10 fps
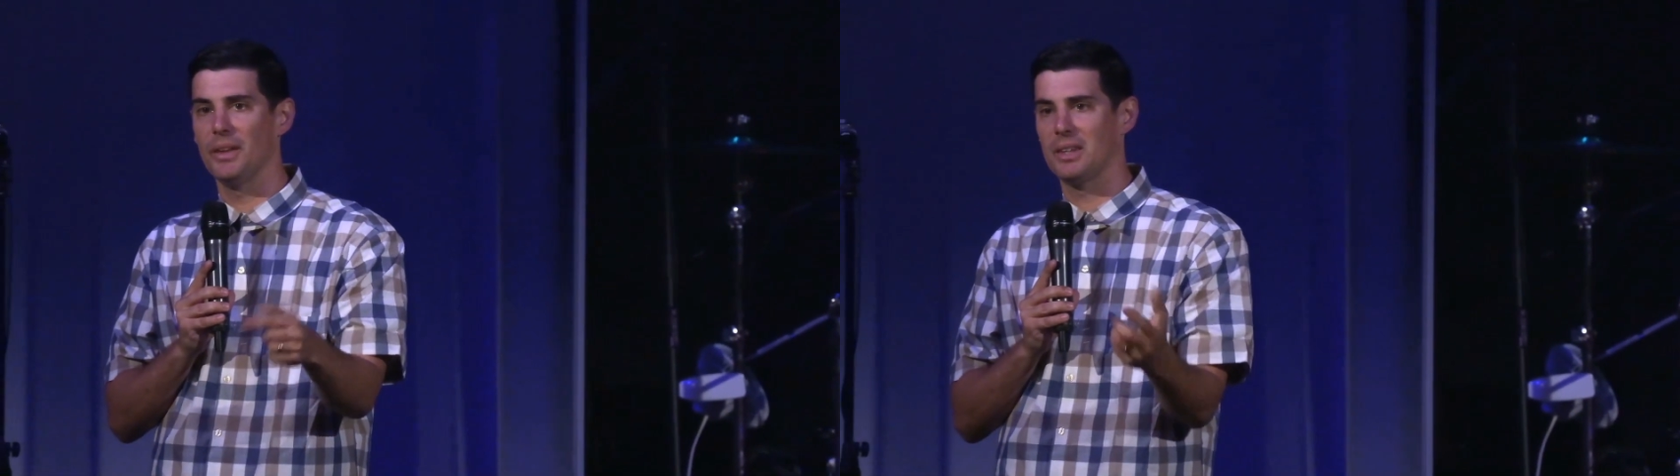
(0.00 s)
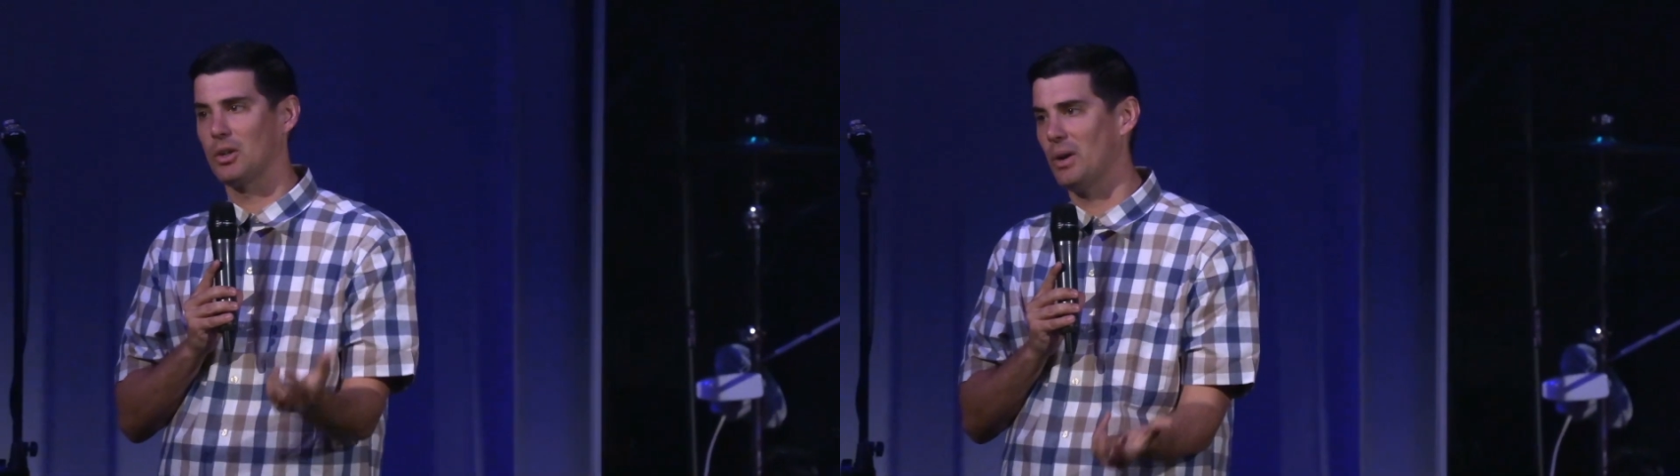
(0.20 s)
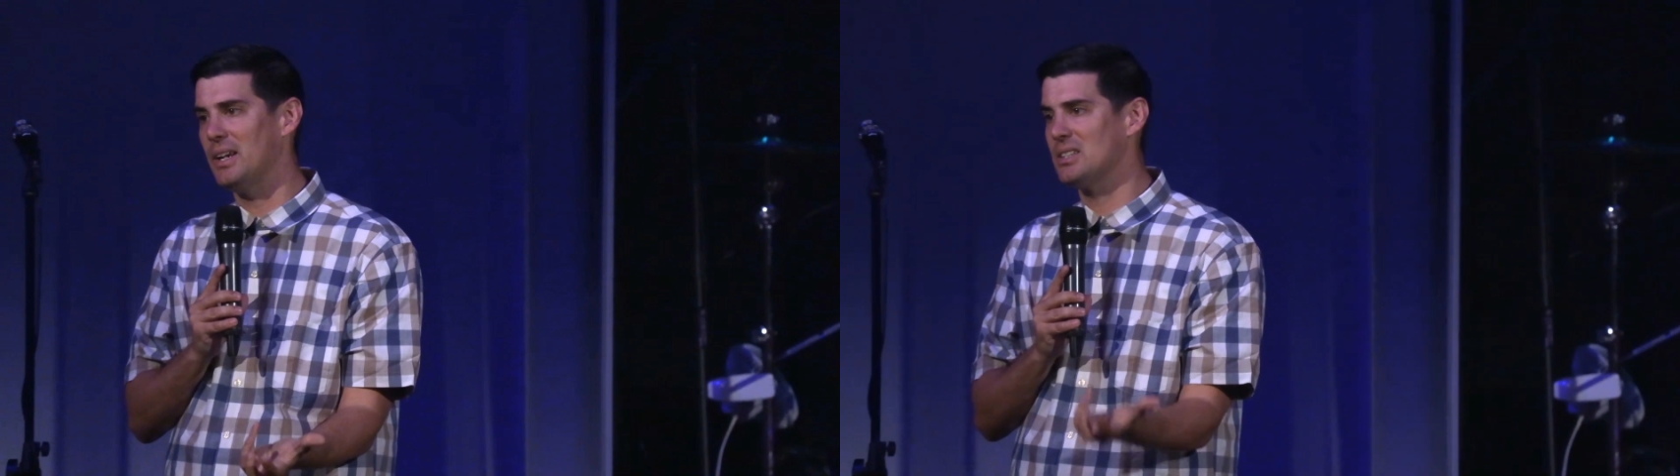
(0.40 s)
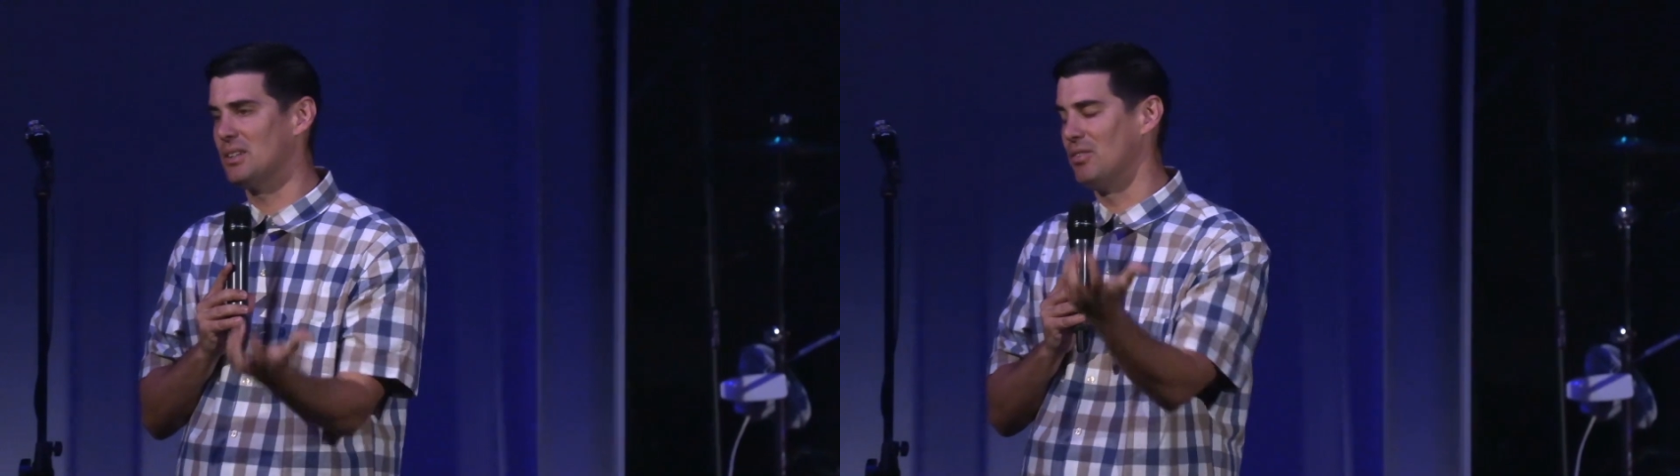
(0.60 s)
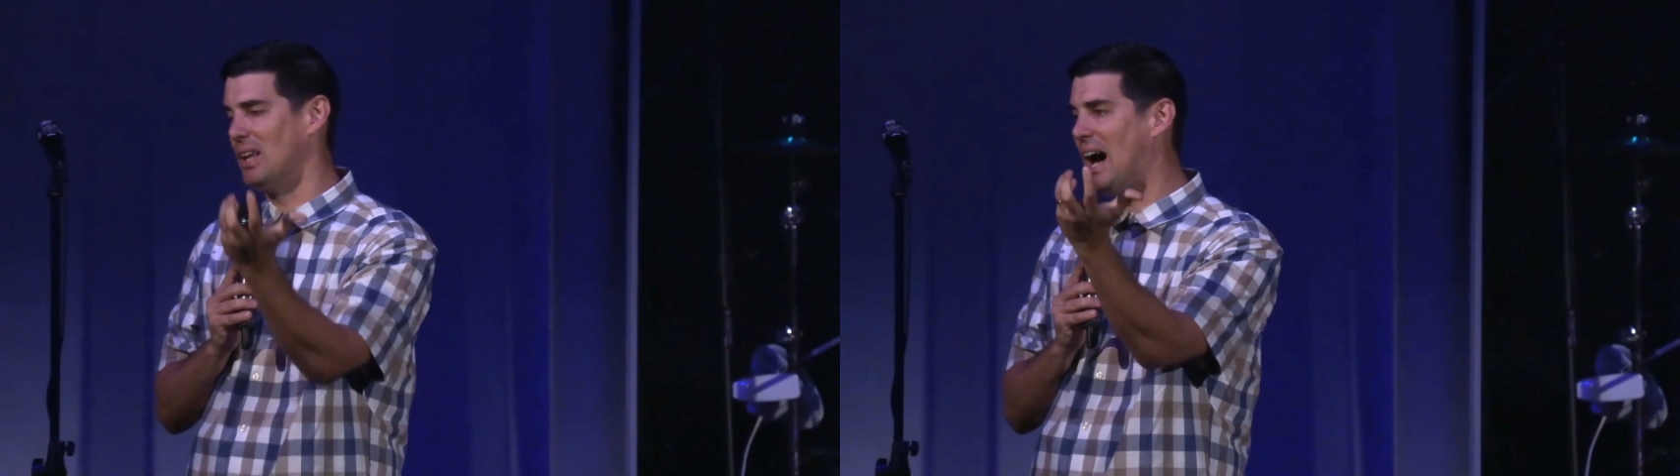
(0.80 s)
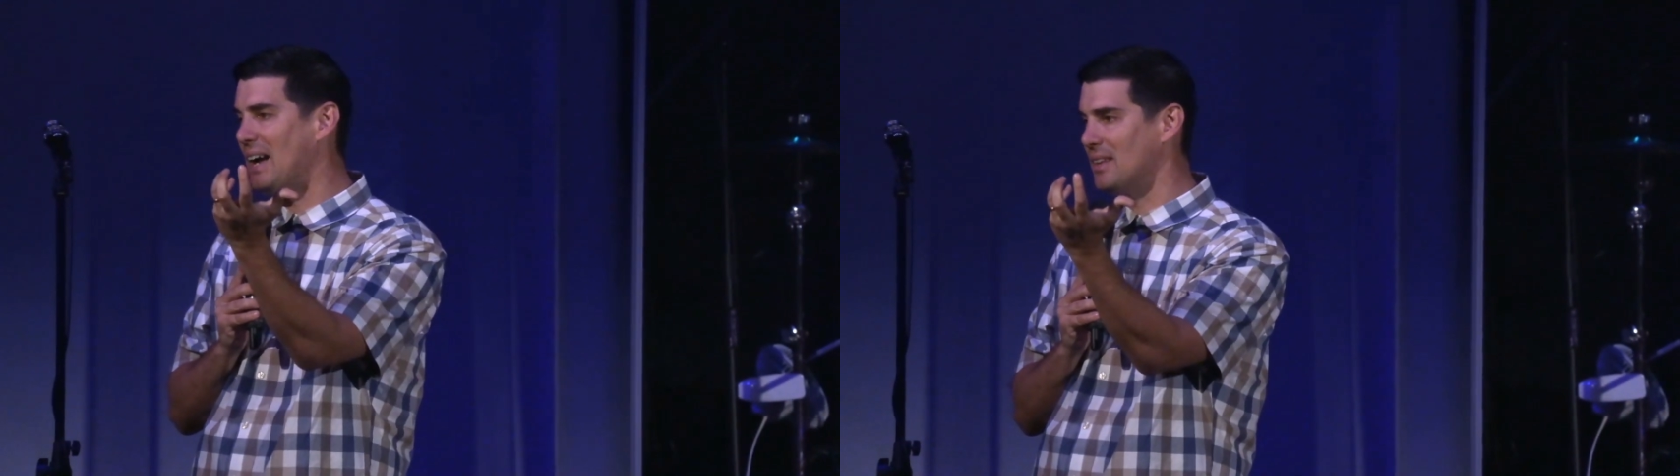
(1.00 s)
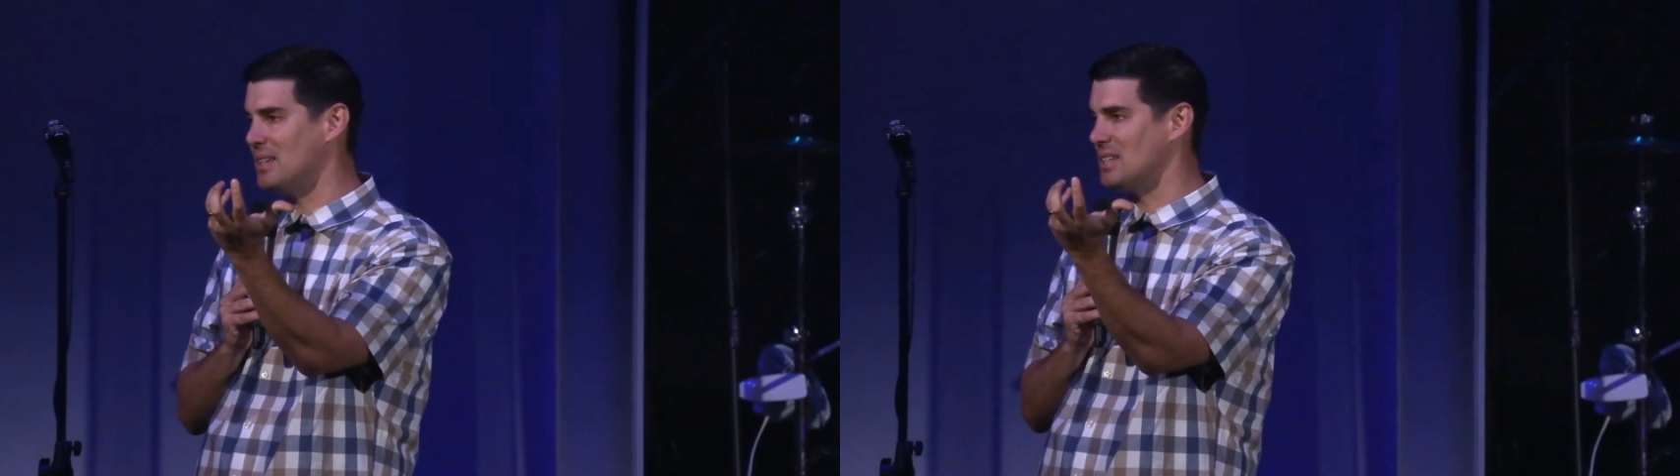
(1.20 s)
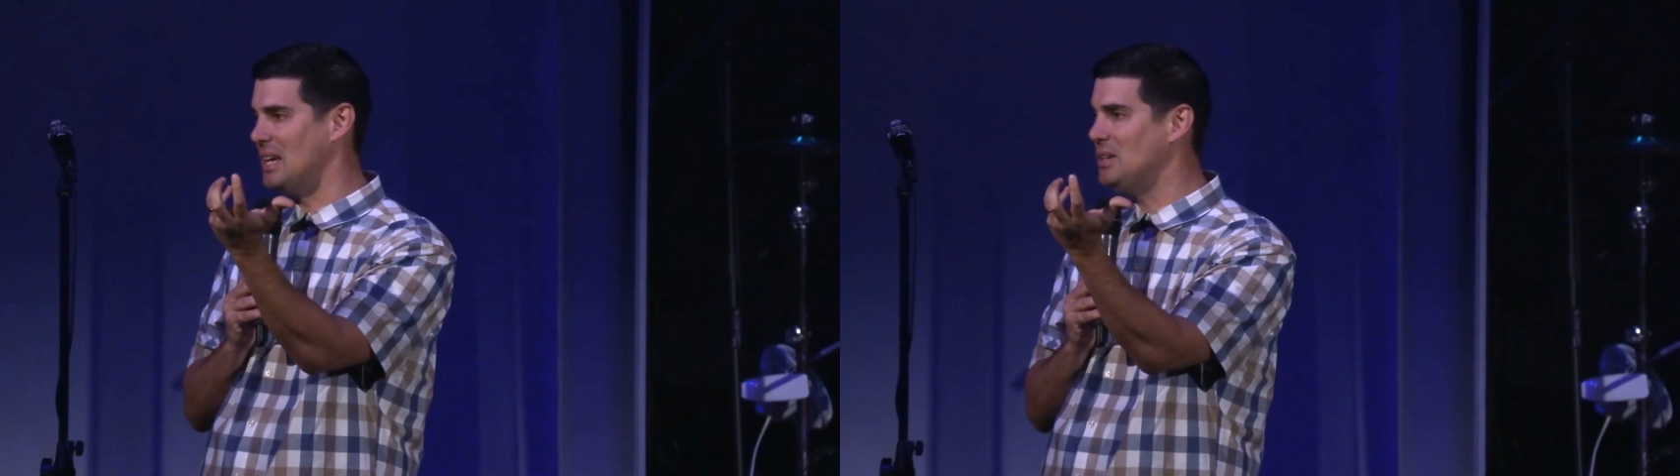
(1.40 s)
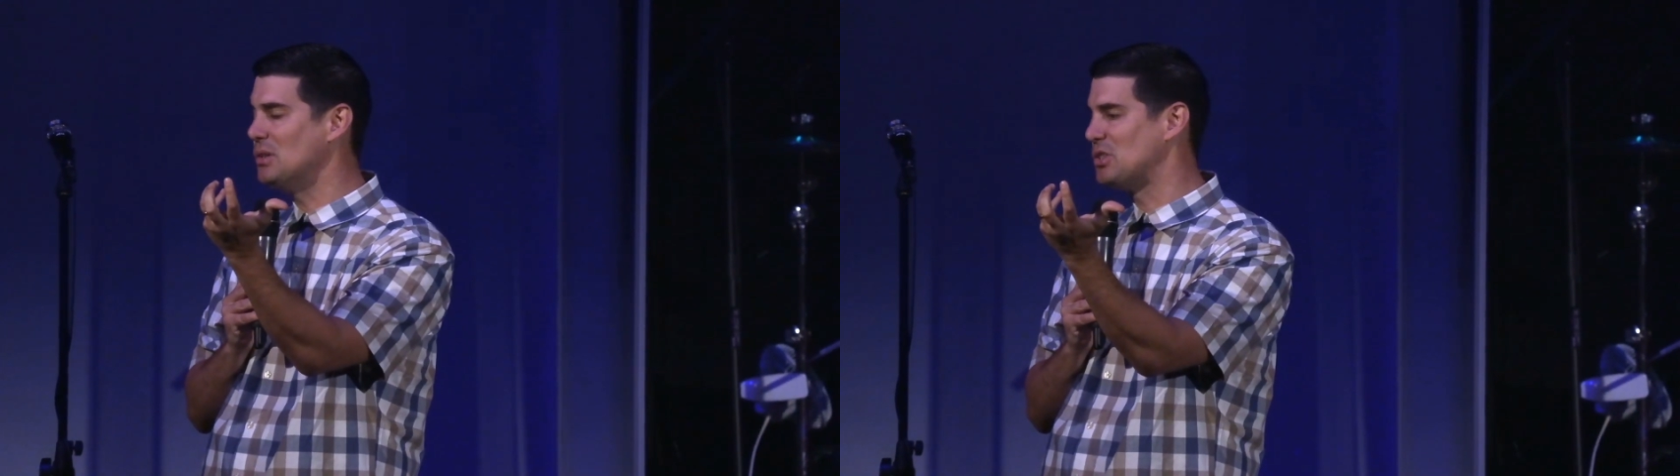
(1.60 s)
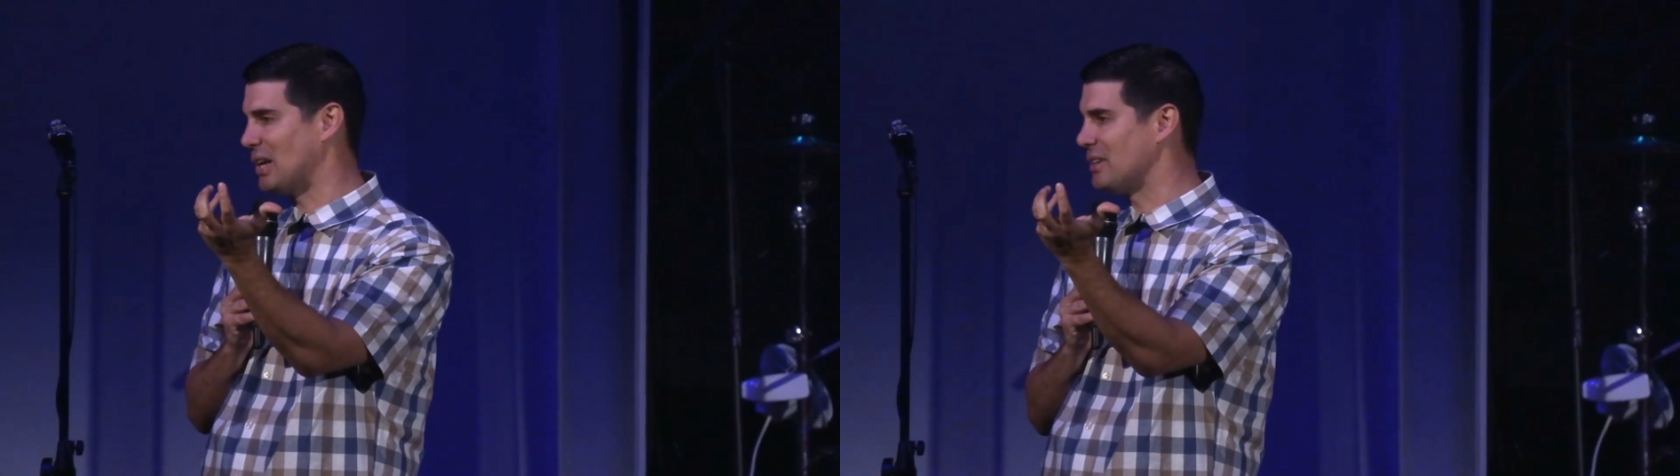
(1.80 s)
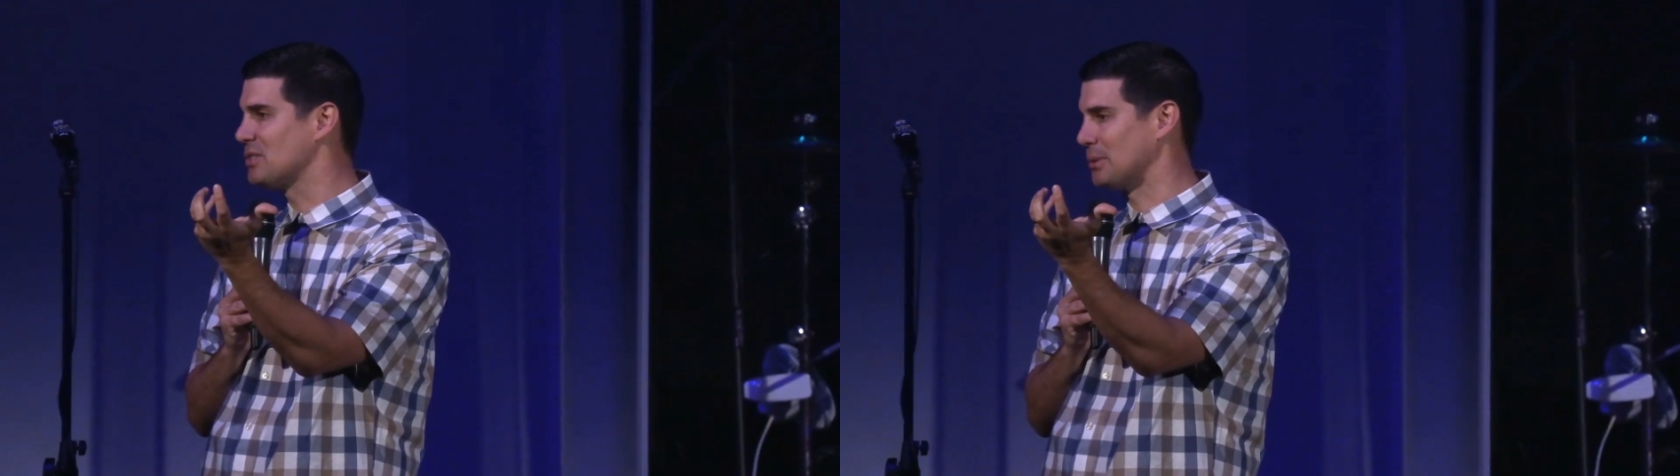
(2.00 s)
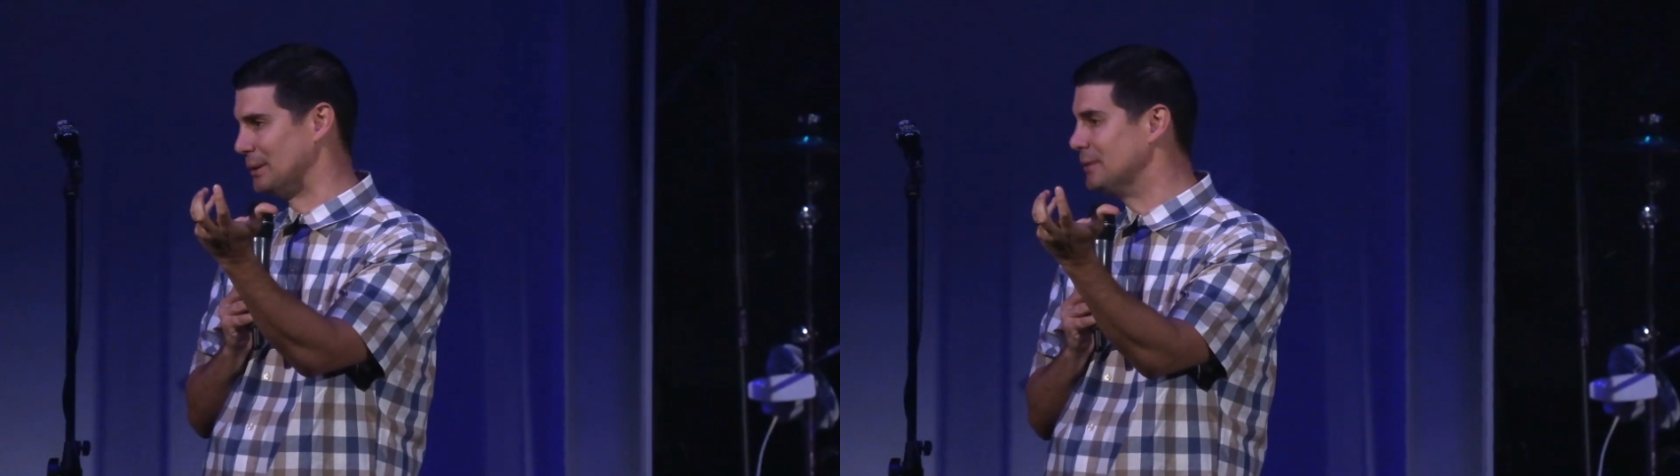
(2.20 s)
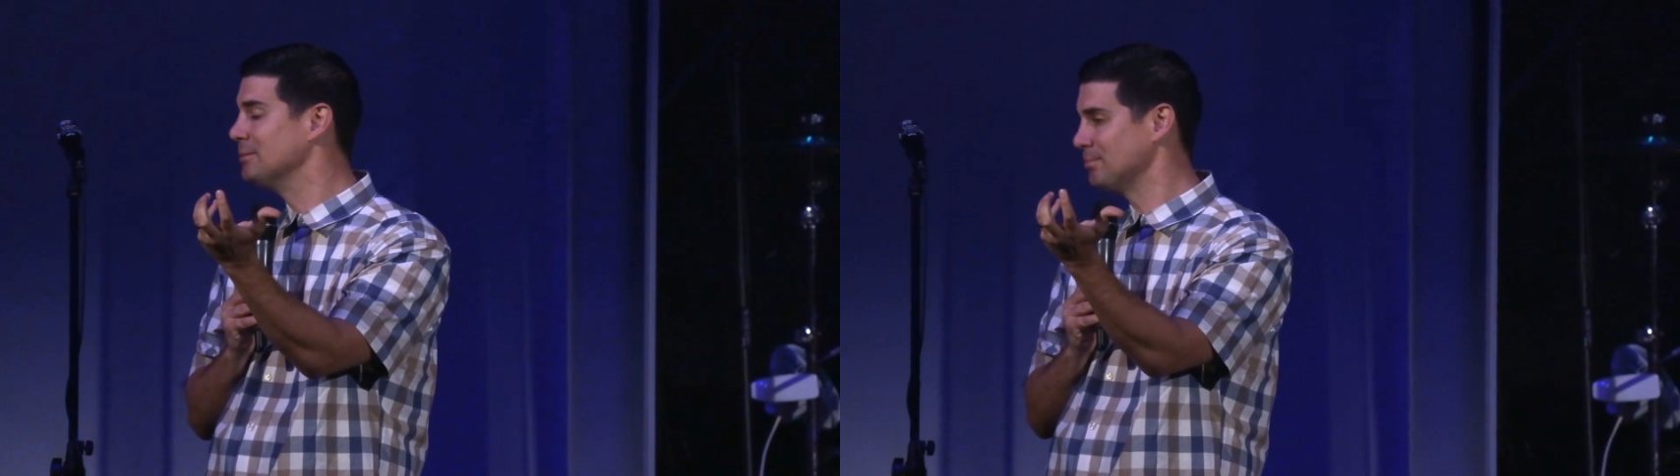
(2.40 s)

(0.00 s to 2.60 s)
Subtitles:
that the greatest of light that is in you shines through.